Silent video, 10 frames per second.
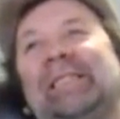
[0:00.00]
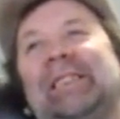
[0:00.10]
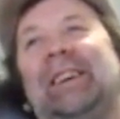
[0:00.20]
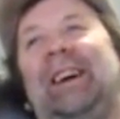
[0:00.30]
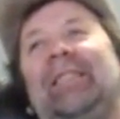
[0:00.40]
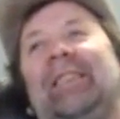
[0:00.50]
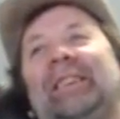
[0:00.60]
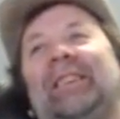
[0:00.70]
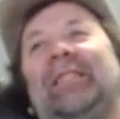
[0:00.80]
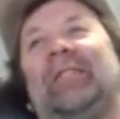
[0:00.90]
I liked
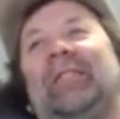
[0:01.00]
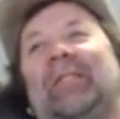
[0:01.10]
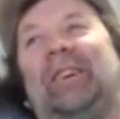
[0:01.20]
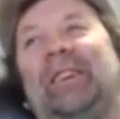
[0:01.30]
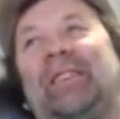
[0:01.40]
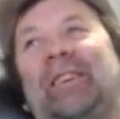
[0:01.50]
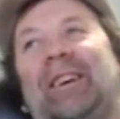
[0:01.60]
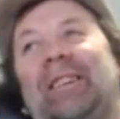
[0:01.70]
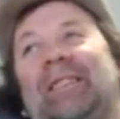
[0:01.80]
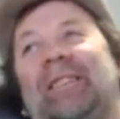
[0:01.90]
the Orville. I thought
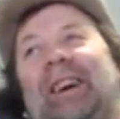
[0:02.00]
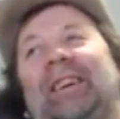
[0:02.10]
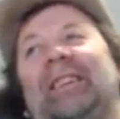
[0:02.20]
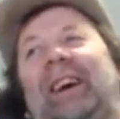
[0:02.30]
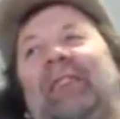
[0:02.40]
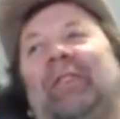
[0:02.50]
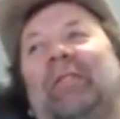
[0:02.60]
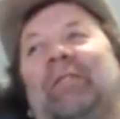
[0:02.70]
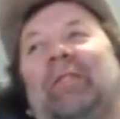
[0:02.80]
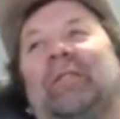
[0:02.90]
I died laughing the
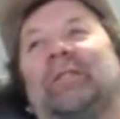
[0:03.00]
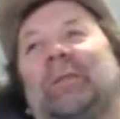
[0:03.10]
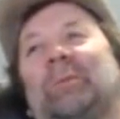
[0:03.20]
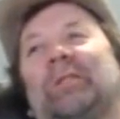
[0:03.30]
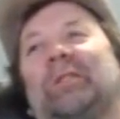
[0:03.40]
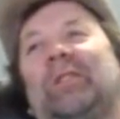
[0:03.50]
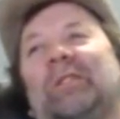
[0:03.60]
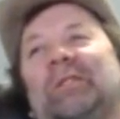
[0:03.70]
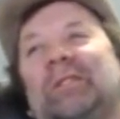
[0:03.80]
first couple of shows.